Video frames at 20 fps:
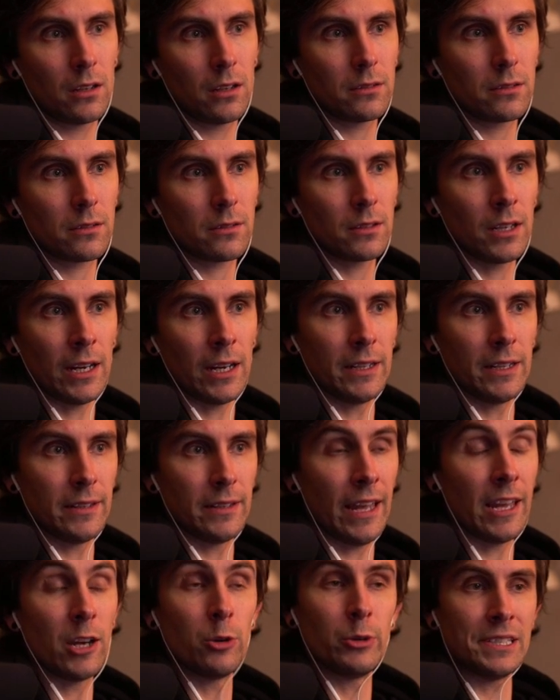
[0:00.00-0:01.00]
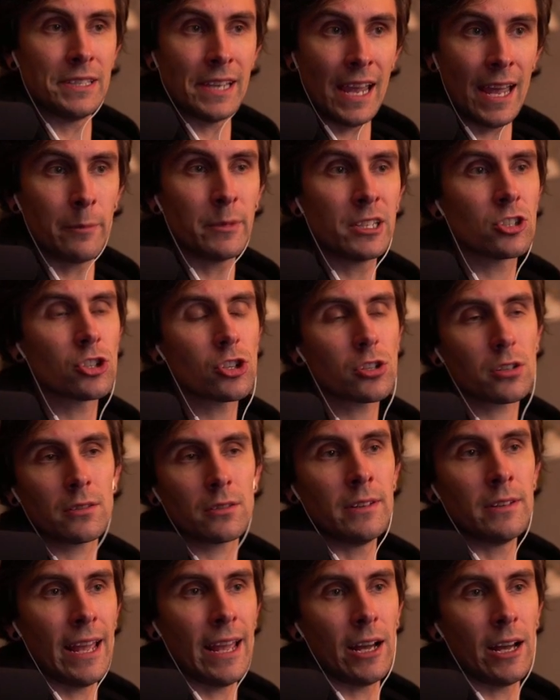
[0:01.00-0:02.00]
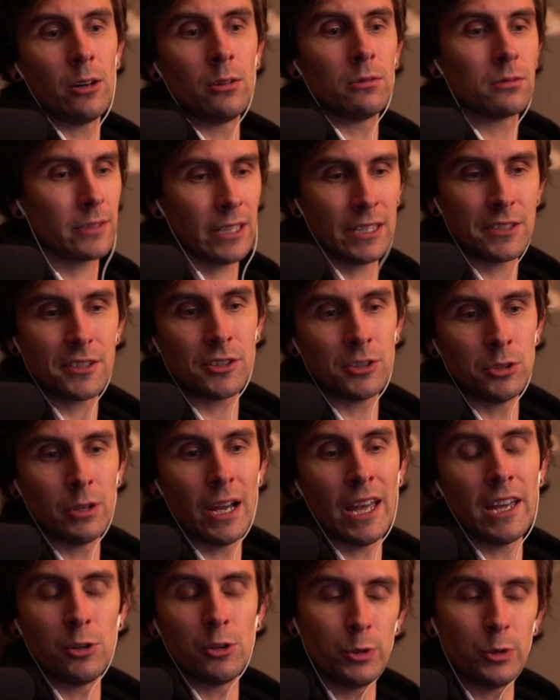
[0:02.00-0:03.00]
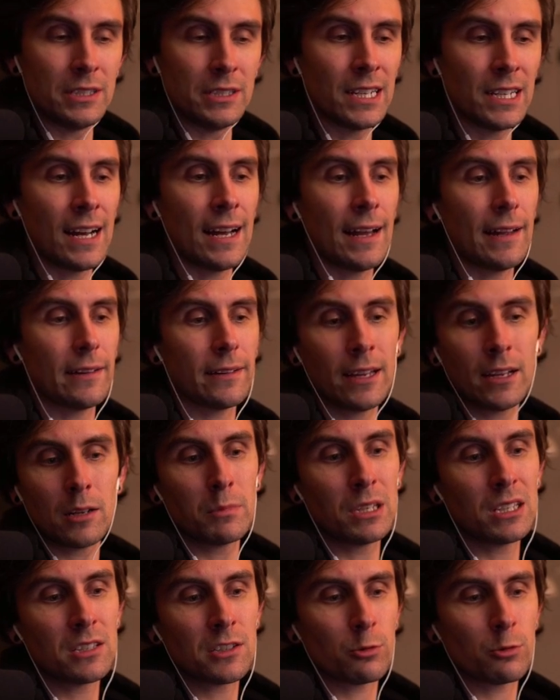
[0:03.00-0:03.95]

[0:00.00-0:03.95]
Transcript: AoE damage now lets you AoE dot enemies,